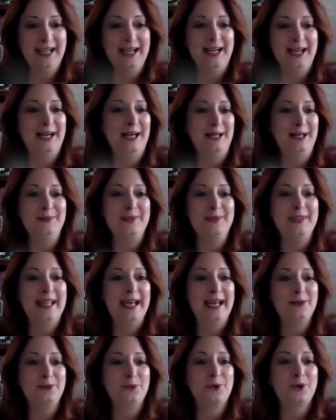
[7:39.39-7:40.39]

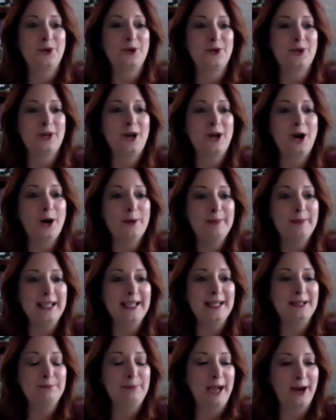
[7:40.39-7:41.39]
that were
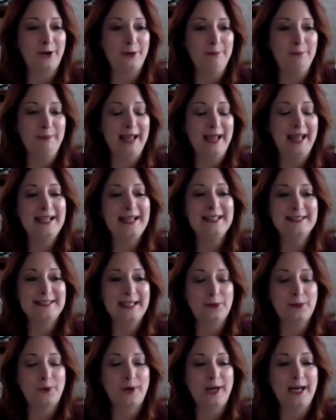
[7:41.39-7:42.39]
coming, paramedics
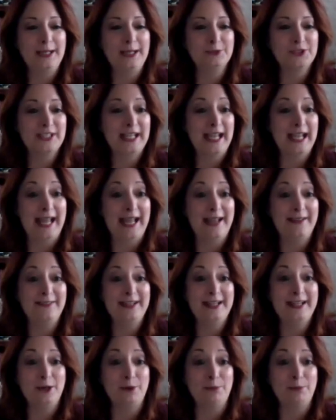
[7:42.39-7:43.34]
that were able to have it,